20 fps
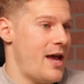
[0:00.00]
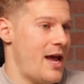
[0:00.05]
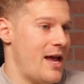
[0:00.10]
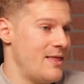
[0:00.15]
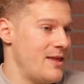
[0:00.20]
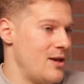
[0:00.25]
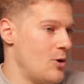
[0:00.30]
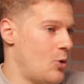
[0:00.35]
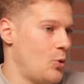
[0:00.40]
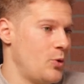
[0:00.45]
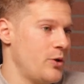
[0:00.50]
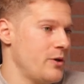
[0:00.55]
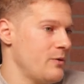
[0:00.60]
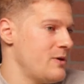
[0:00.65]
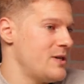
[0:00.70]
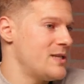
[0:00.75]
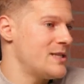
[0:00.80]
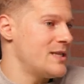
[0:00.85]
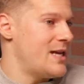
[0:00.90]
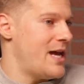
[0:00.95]
And the only
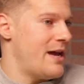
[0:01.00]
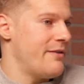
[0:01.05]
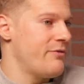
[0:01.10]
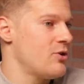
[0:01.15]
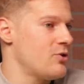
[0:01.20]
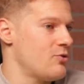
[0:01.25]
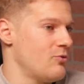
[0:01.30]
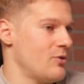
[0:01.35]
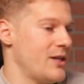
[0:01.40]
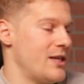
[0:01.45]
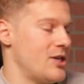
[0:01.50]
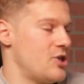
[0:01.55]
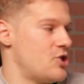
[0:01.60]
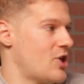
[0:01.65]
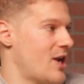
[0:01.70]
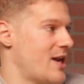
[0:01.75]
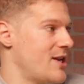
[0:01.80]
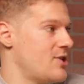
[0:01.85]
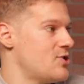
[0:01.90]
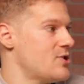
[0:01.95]
reason it ever really
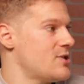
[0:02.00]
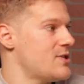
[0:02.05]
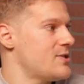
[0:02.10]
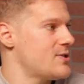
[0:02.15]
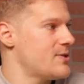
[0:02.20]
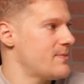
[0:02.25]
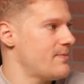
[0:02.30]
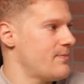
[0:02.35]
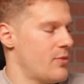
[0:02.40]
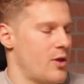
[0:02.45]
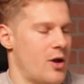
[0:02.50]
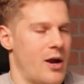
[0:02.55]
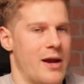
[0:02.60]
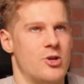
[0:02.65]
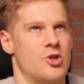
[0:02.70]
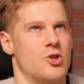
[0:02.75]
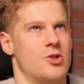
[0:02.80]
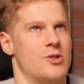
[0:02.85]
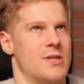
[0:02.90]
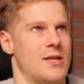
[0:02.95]
changes, I
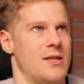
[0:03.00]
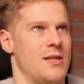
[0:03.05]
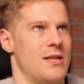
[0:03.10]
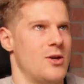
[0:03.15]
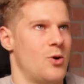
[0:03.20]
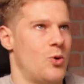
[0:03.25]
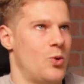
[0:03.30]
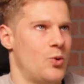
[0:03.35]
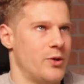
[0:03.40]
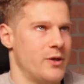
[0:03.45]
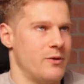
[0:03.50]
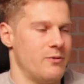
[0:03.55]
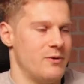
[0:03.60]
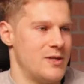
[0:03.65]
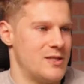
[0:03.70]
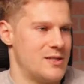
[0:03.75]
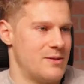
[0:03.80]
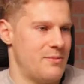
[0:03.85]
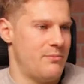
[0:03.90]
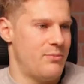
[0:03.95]
shouldn't say the only
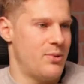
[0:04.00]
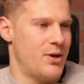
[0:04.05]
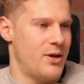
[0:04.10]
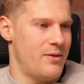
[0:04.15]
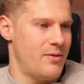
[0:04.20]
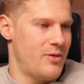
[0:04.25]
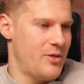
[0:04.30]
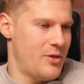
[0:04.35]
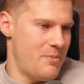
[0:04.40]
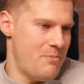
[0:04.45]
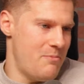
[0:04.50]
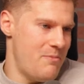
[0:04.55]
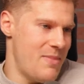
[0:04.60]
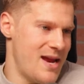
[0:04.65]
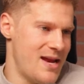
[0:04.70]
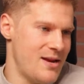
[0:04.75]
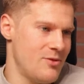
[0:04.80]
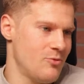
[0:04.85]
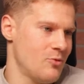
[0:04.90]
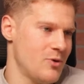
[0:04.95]
reason, but the
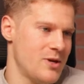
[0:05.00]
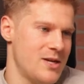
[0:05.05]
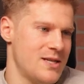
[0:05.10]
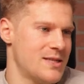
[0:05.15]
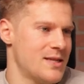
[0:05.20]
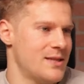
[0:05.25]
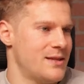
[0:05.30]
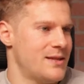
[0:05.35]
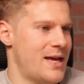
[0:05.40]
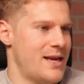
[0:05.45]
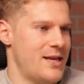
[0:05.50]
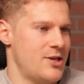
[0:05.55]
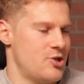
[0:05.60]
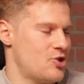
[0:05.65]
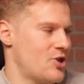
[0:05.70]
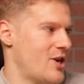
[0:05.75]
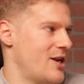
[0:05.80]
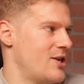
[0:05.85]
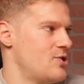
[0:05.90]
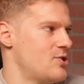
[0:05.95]
main reason that it
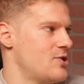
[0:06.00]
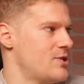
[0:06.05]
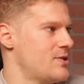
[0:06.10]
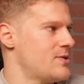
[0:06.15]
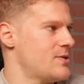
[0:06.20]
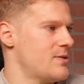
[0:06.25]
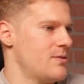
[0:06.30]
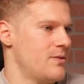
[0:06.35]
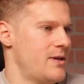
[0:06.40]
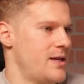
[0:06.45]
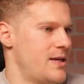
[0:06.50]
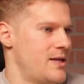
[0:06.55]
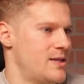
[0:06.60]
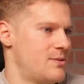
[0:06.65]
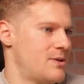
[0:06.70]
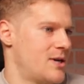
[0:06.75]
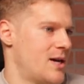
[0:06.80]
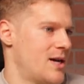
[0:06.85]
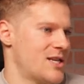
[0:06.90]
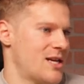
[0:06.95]
changes
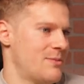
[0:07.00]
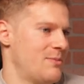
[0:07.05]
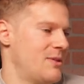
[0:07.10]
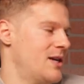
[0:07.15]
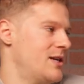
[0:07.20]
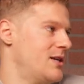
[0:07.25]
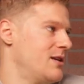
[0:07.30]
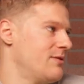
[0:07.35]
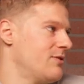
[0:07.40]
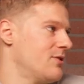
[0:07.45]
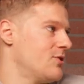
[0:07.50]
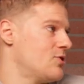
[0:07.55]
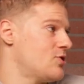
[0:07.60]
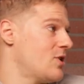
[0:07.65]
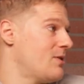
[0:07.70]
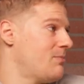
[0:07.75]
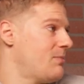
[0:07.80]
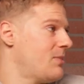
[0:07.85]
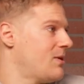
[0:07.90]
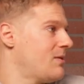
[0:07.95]
is because I'm in a different
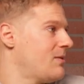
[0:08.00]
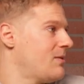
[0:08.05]
gym.